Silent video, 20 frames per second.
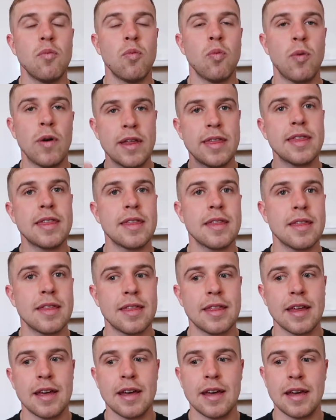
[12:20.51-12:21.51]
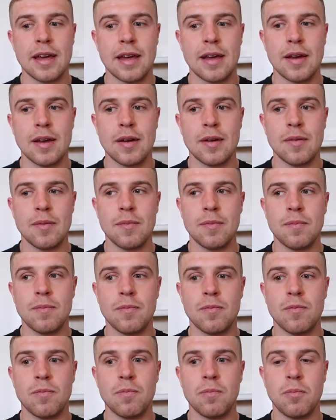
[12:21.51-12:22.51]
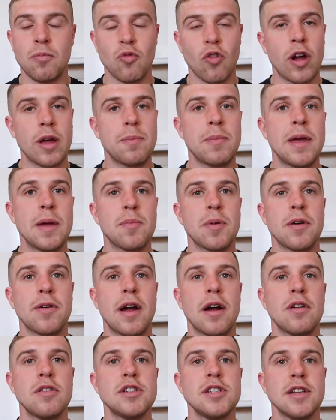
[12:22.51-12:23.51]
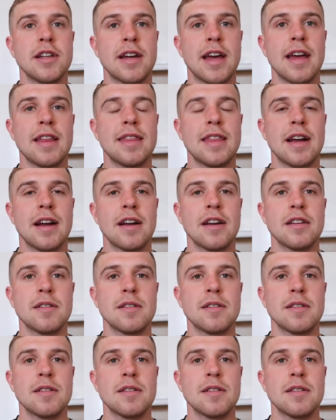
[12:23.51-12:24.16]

with the right people around you, you'll get there.